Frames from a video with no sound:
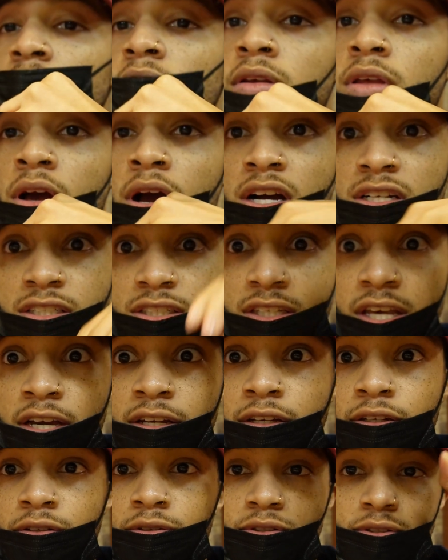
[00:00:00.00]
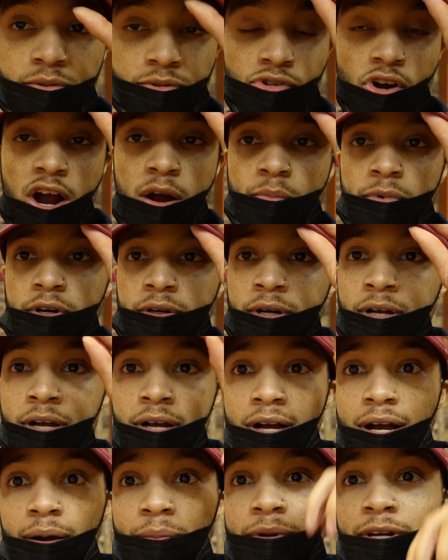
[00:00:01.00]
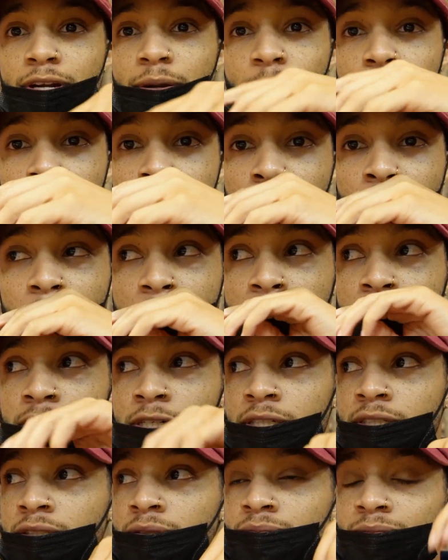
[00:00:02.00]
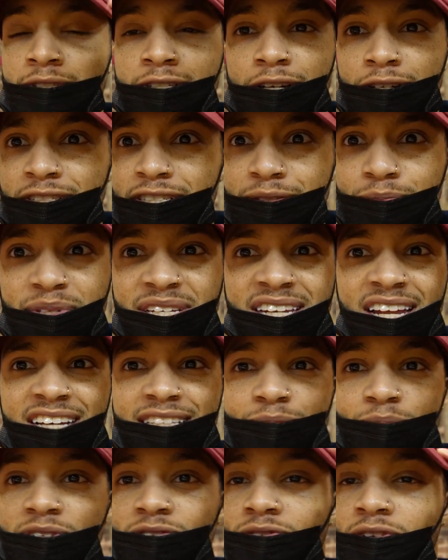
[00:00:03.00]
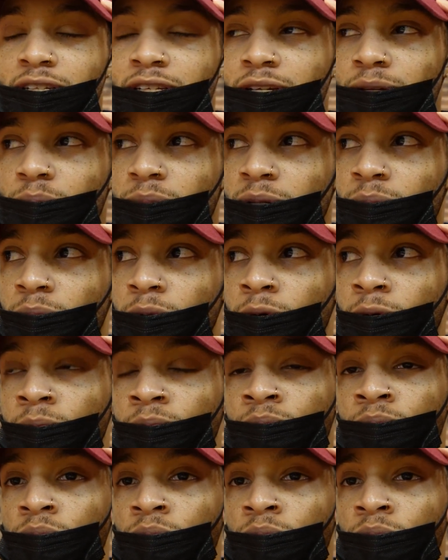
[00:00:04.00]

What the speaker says: So y'all, just gained a new subscriber. Coming into Panera talking. You know, just be nice, be friendly to people.